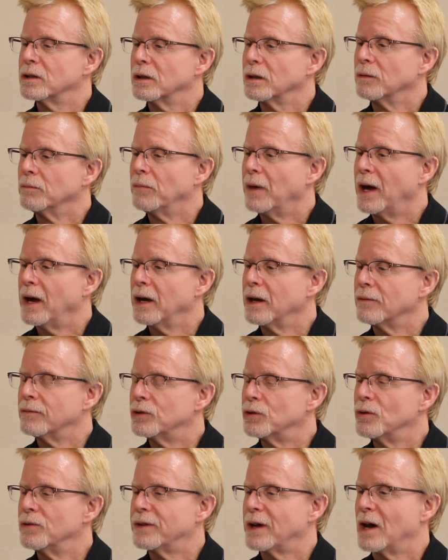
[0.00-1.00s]
it in May of
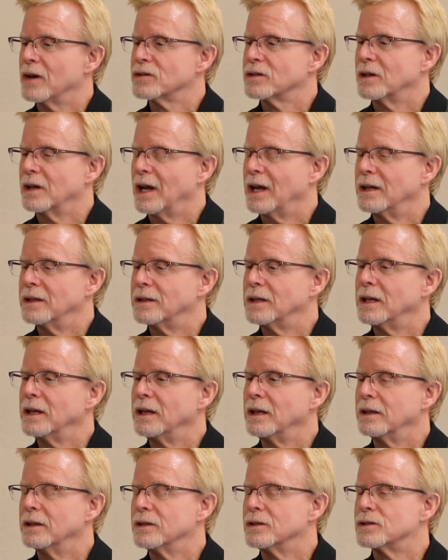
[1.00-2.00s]

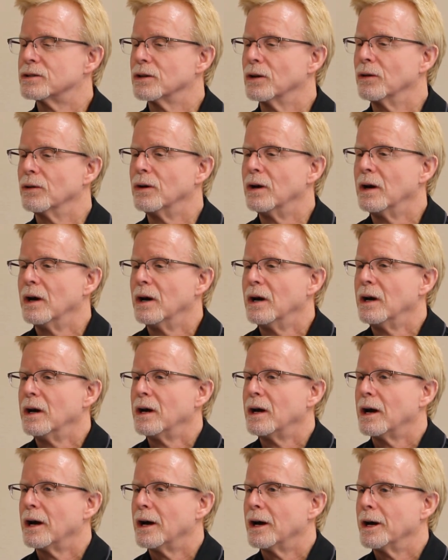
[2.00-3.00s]
2018, and so
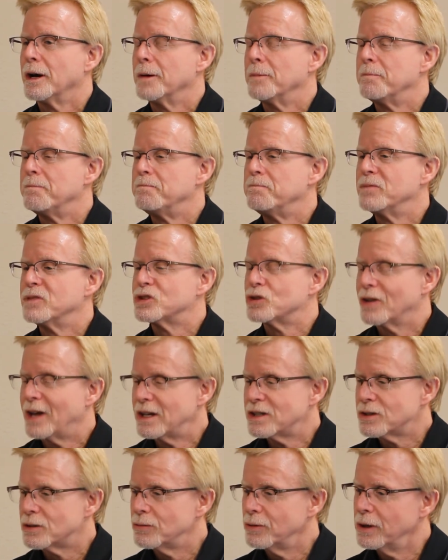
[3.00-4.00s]

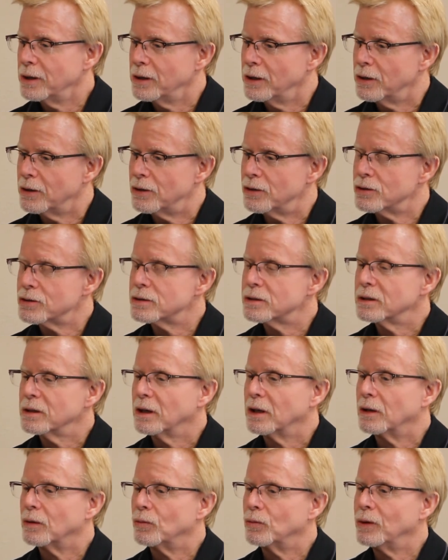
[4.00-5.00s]
that's 3 years,
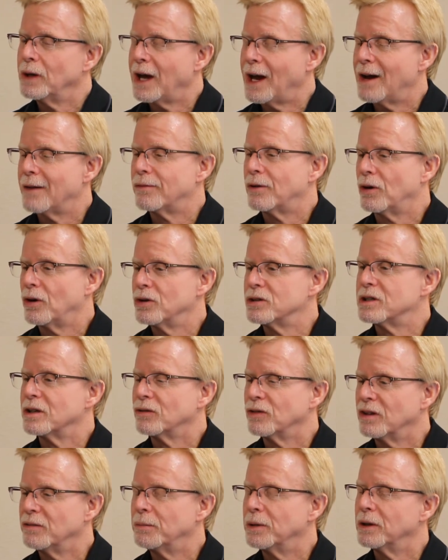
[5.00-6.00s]
and we have herds that
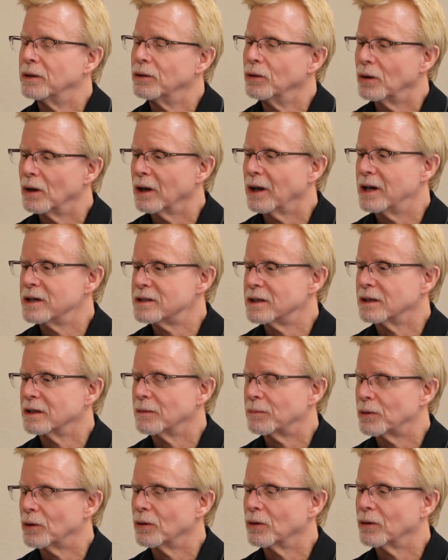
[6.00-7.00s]
we've been utilizing the
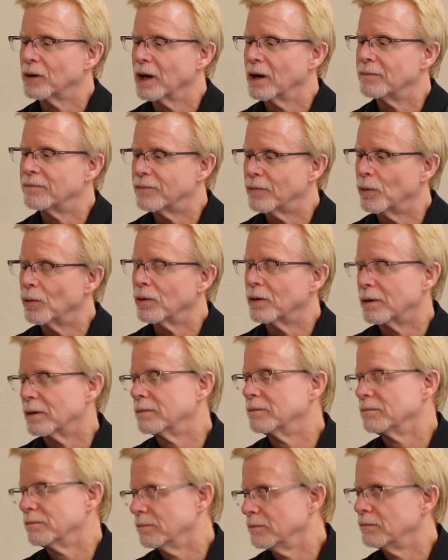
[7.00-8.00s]
program for
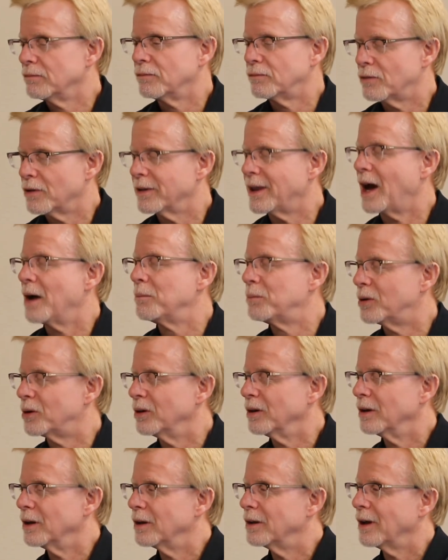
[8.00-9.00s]
that
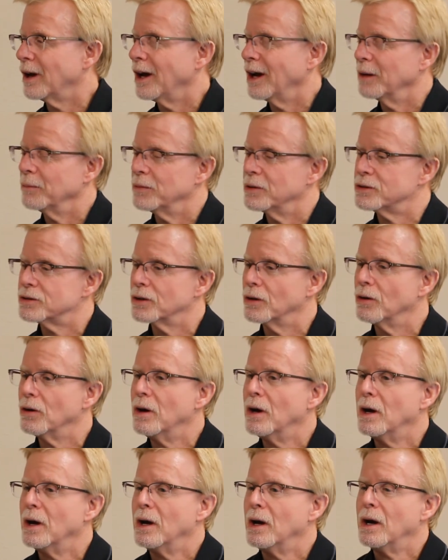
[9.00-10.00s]
period of time. And so
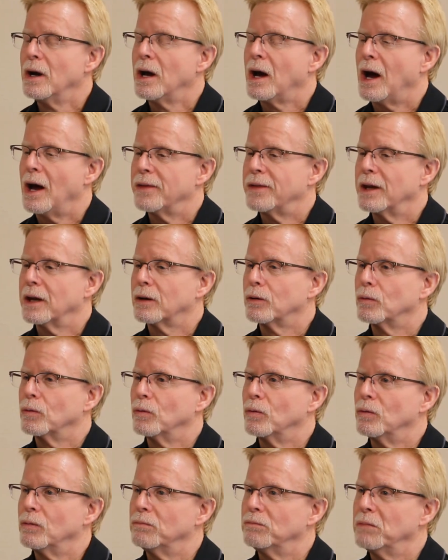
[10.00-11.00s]
I think
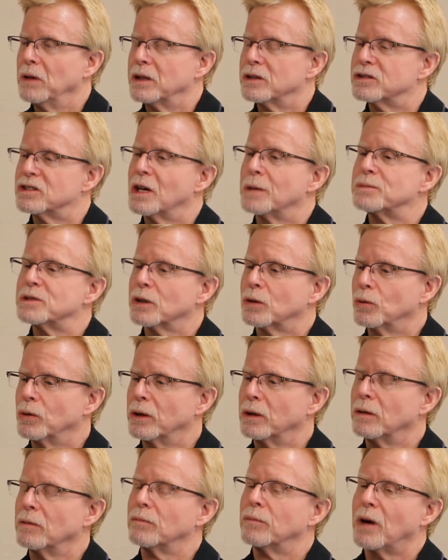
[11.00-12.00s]
in
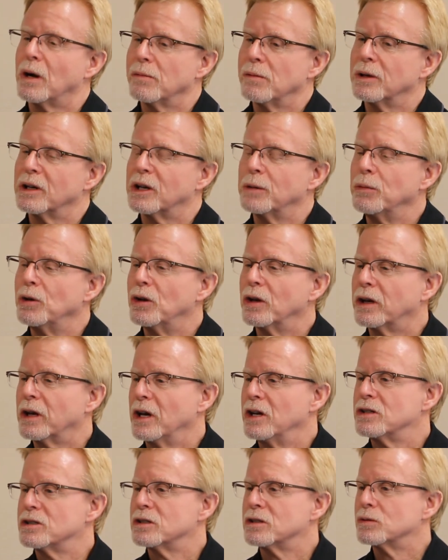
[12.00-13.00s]
subsequent probably
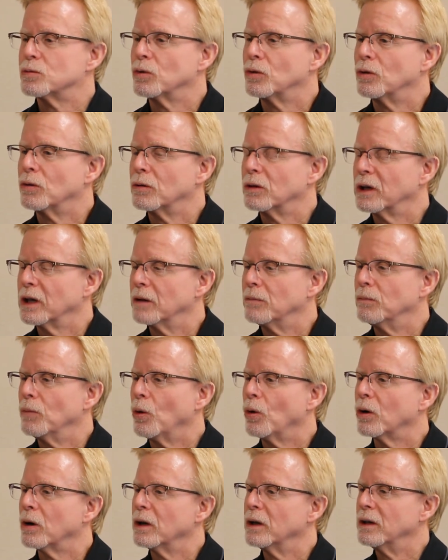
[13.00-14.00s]
communications we'll get
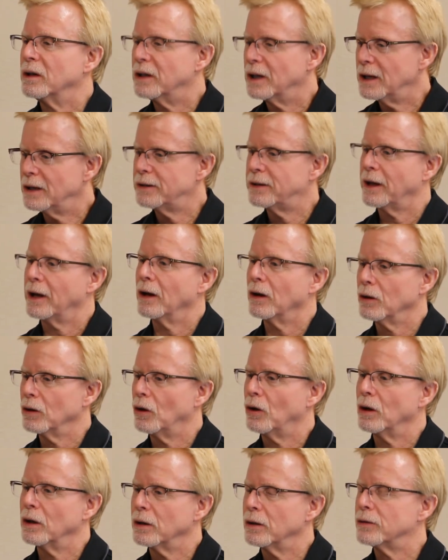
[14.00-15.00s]
more in detail
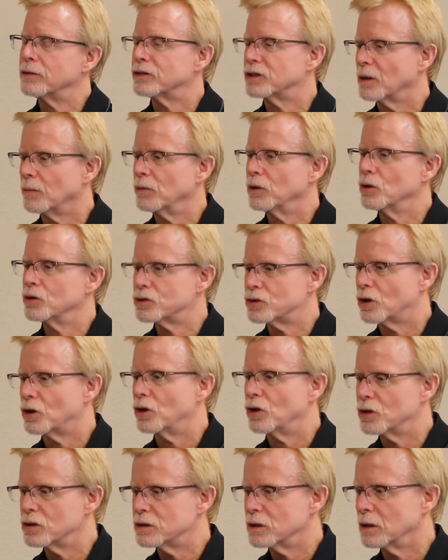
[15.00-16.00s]
on some of those
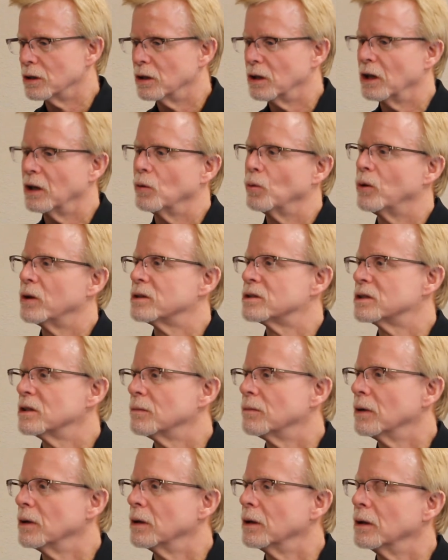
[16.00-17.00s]
herds and what
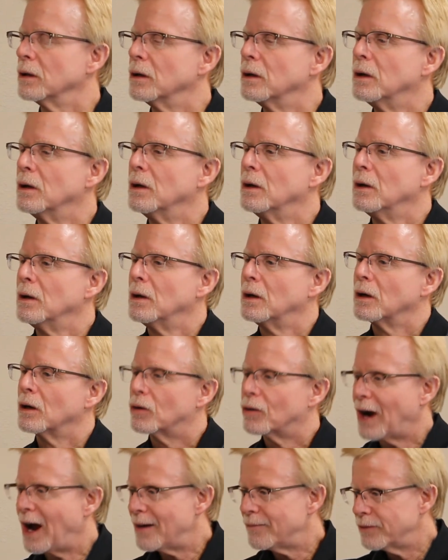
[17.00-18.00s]
some of the
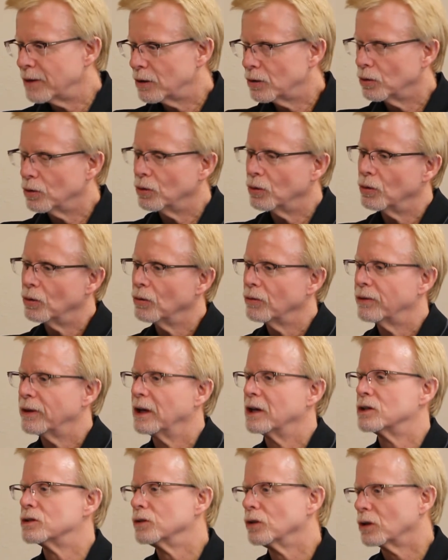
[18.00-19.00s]
graphical
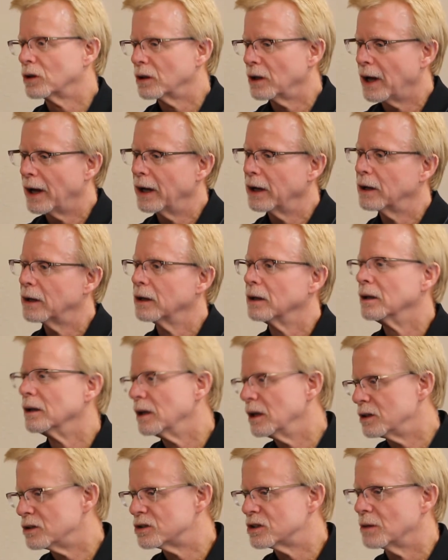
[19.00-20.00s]
things look like
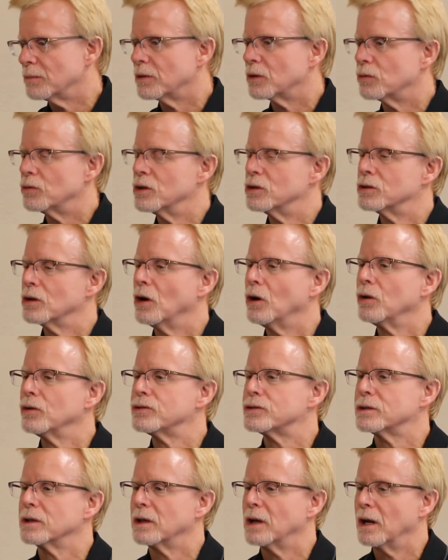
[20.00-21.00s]
and some of the
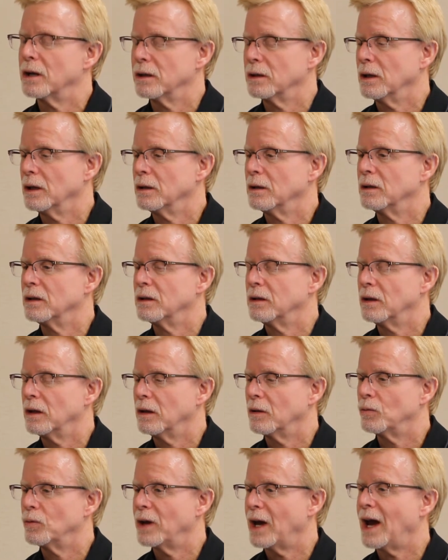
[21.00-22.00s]
results, and
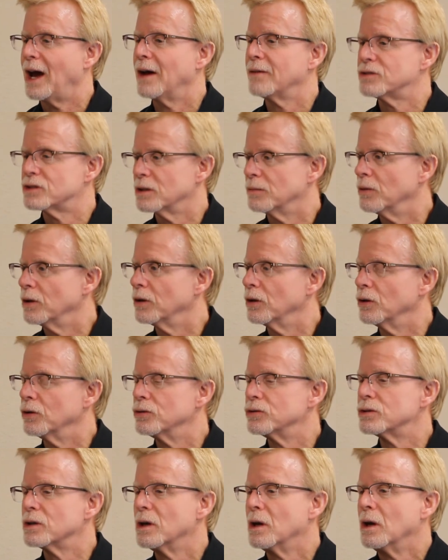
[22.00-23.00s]
we have some of
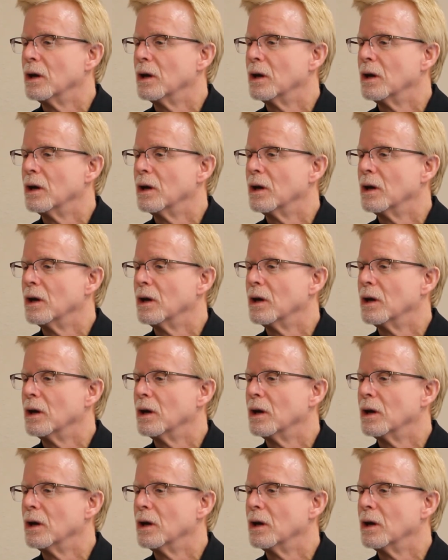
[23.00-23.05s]
those.